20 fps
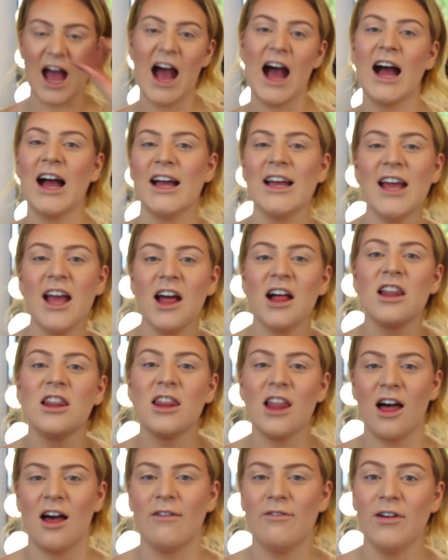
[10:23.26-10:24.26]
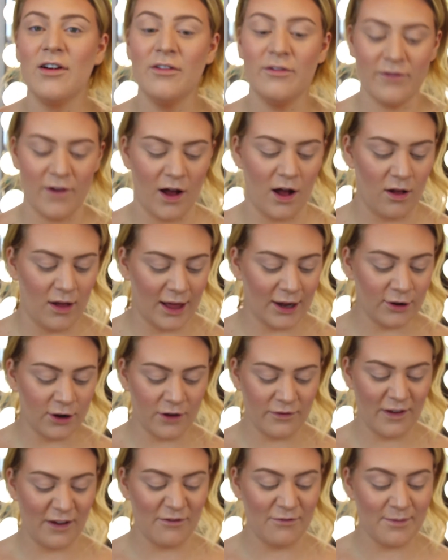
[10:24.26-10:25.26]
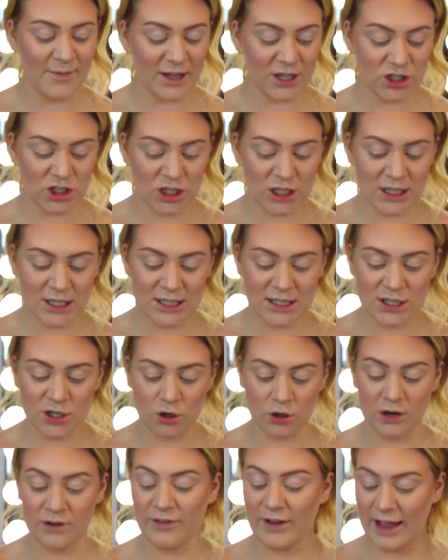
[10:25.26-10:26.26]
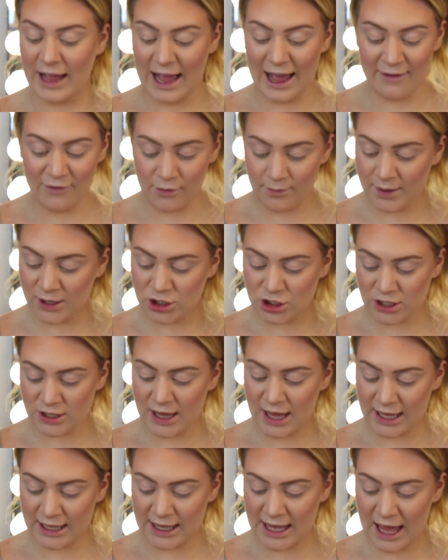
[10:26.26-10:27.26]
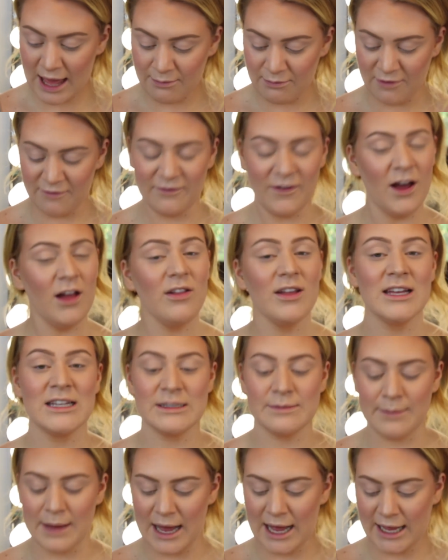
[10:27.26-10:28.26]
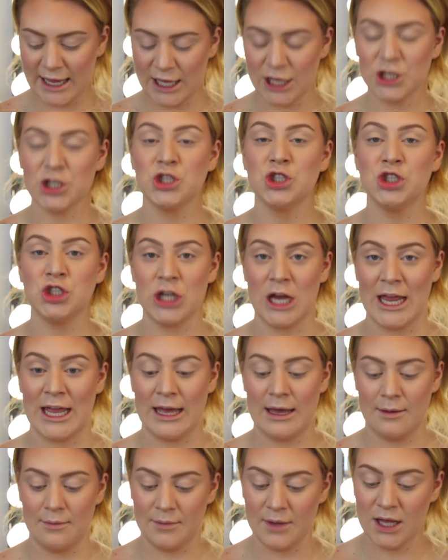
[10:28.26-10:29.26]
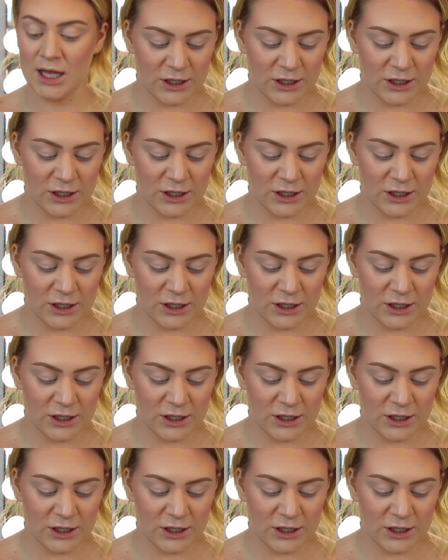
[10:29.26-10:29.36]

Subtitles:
I love fall. I don't know if I've mentioned or if I haven't mentioned that yet, but fall is my jam.